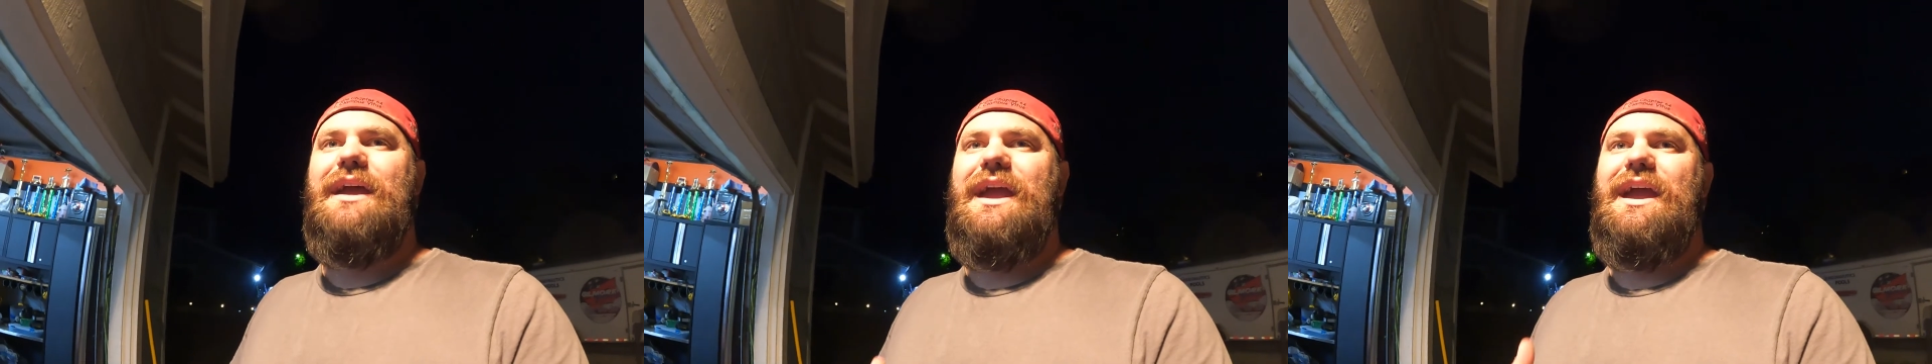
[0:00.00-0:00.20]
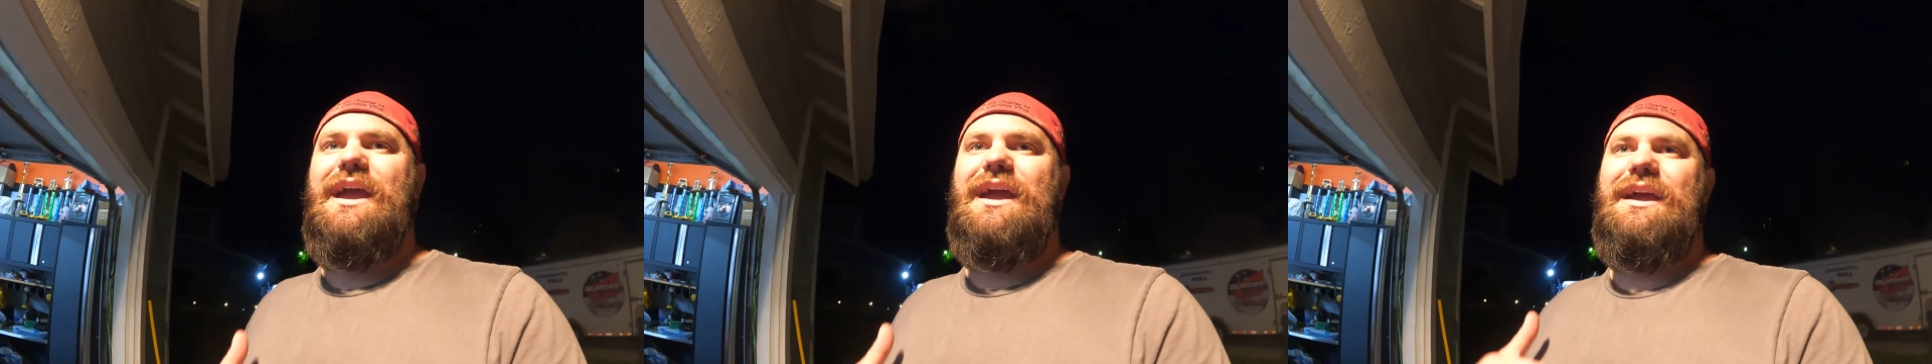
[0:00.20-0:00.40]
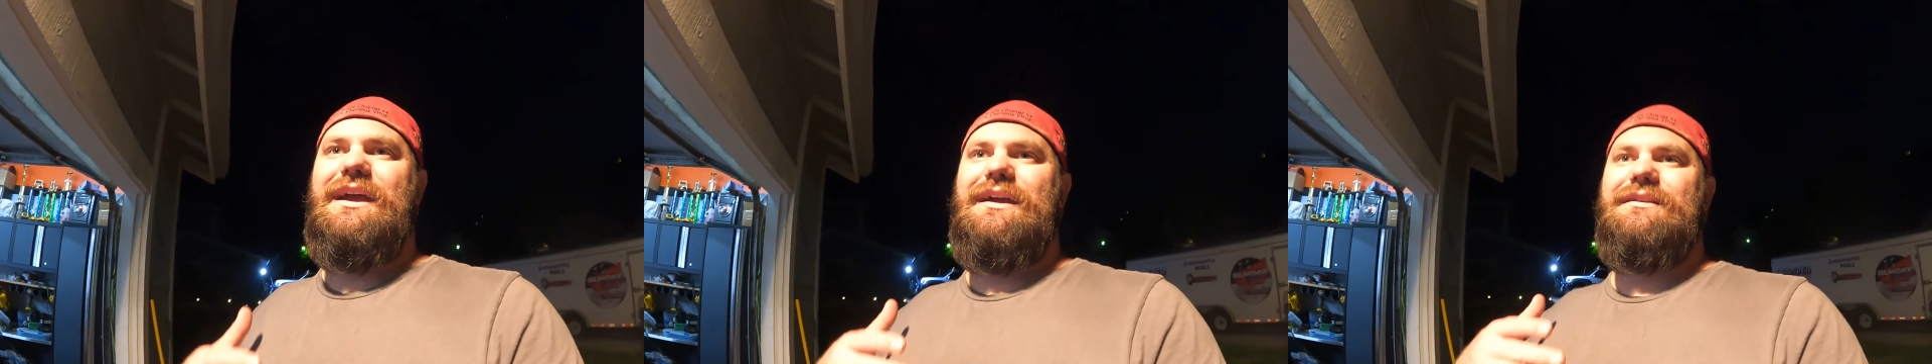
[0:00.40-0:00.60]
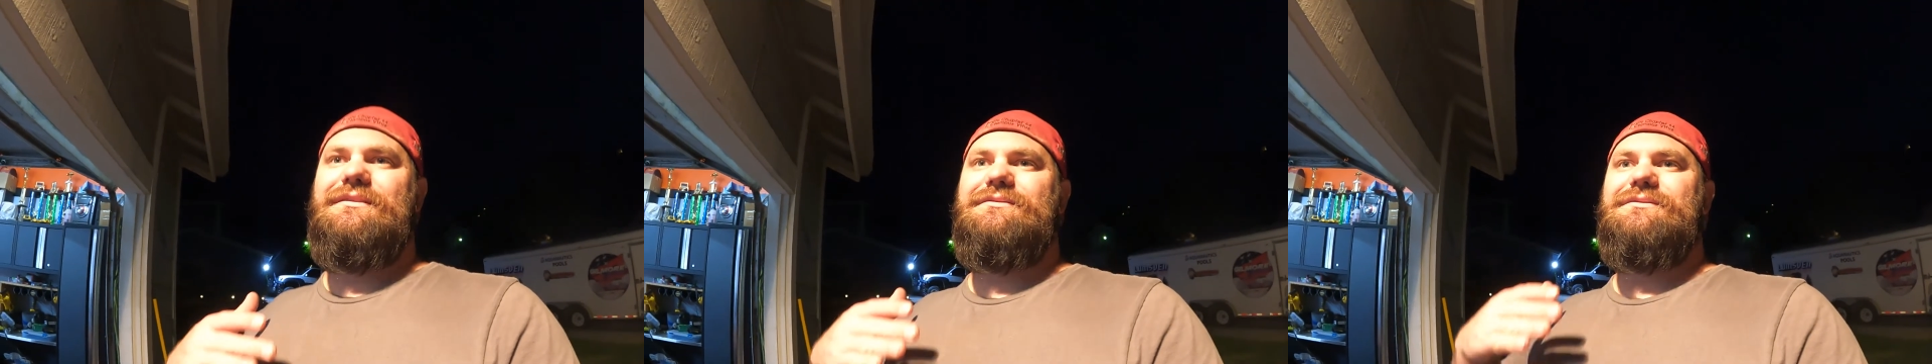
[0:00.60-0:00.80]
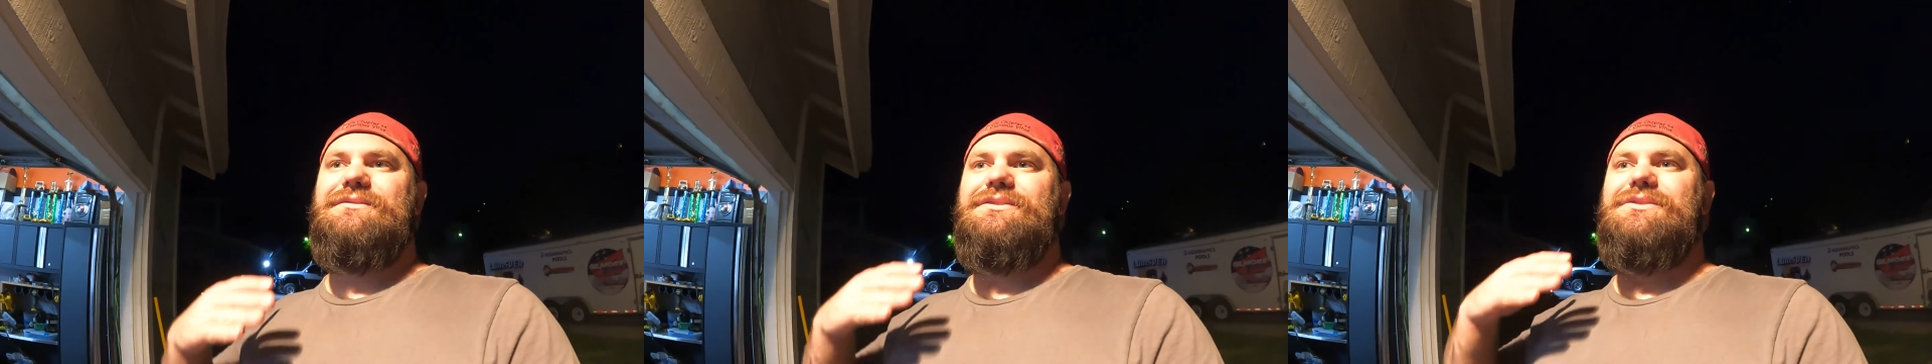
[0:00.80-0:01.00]

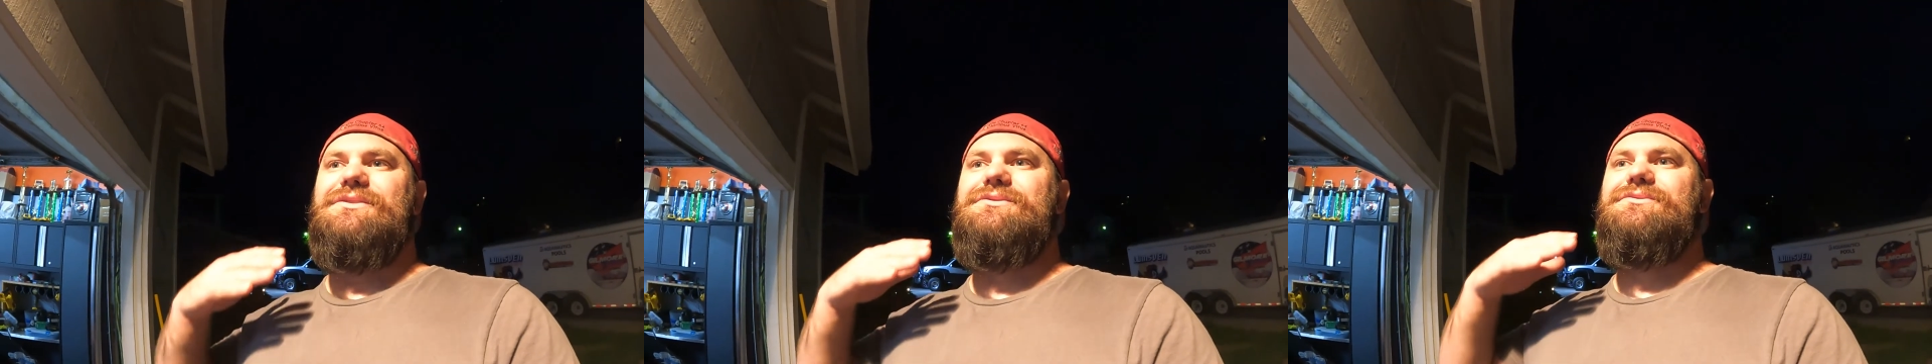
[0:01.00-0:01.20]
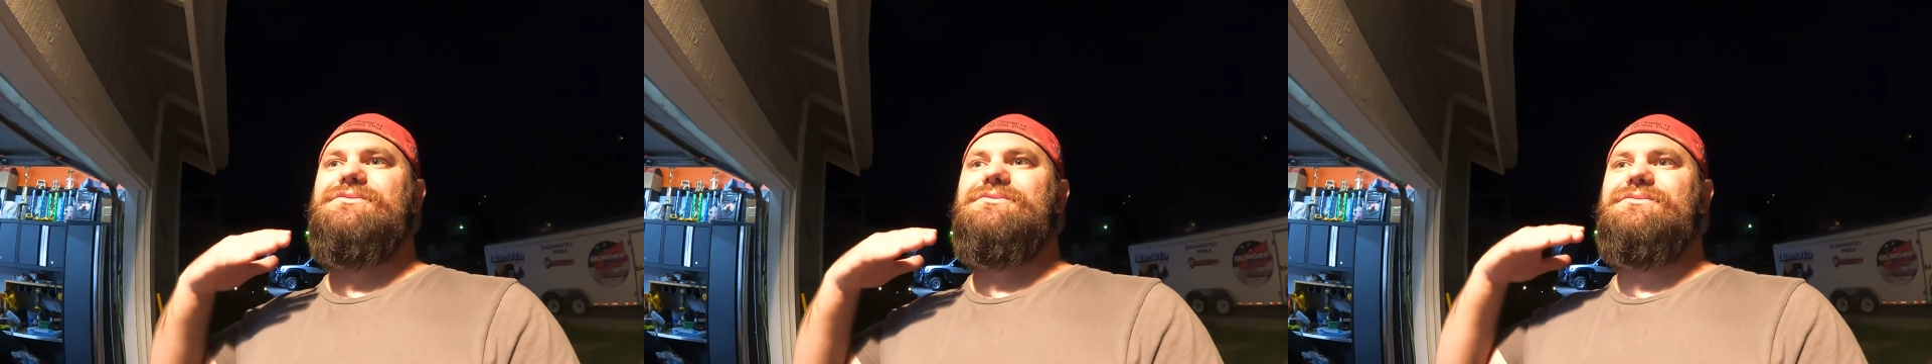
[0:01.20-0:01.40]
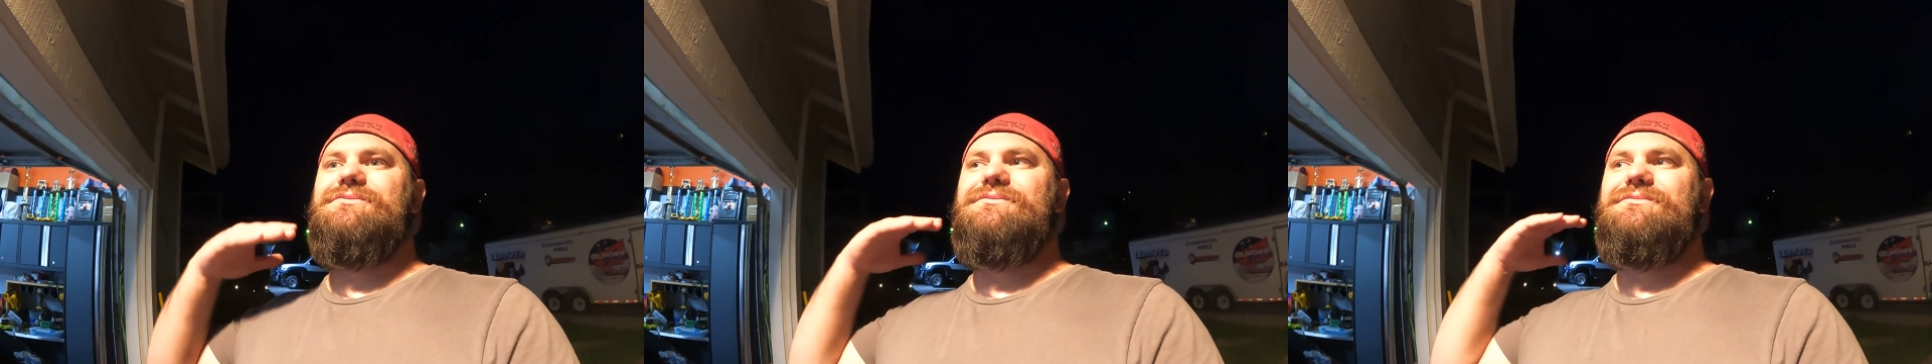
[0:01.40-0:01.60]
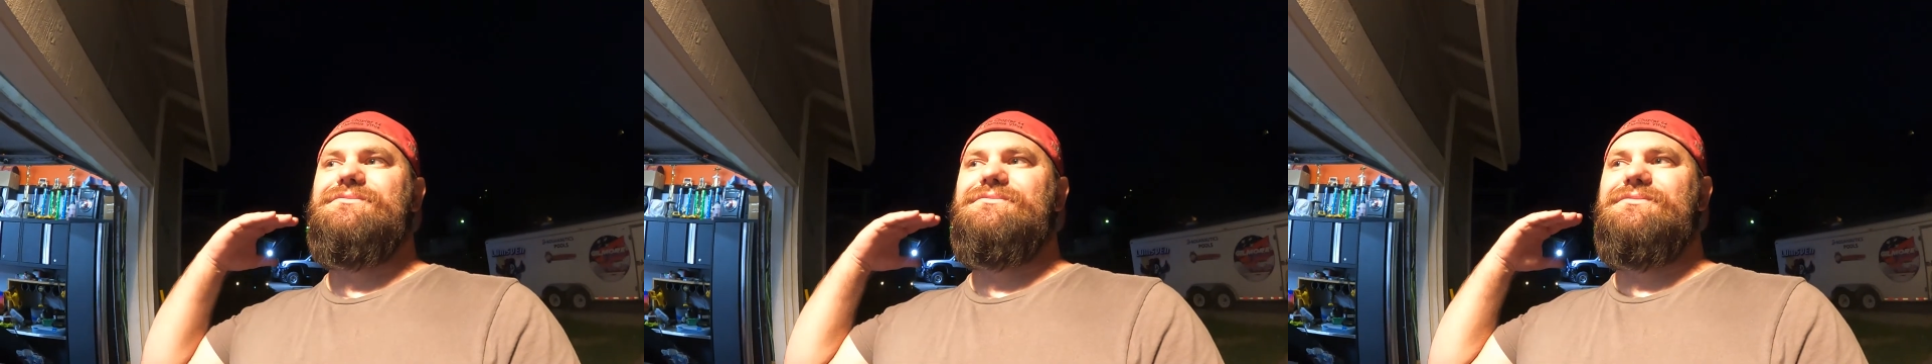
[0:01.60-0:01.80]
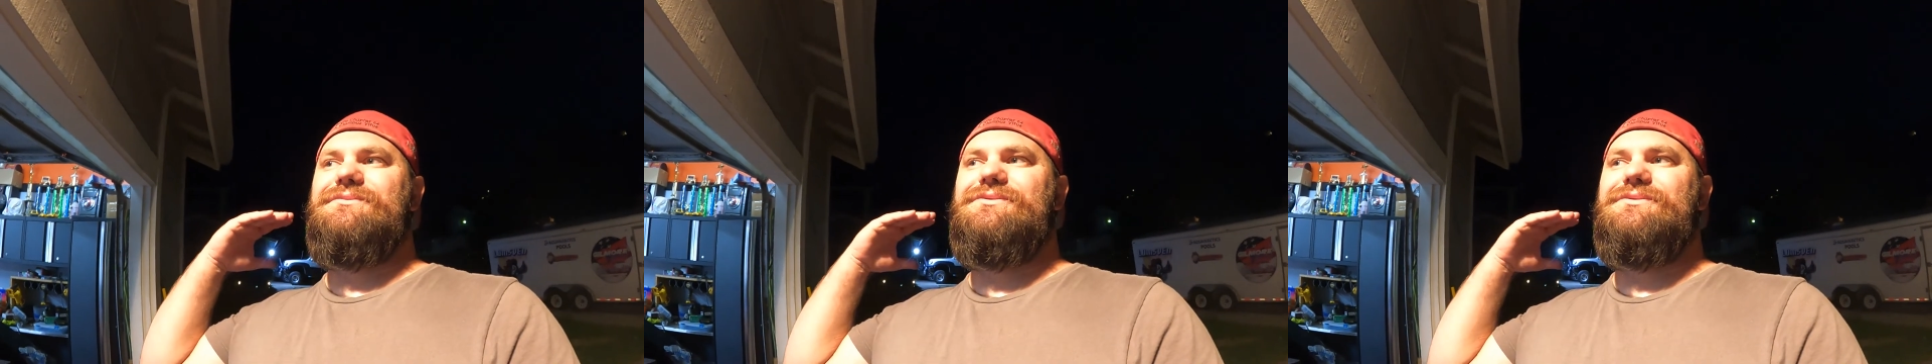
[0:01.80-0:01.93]
and you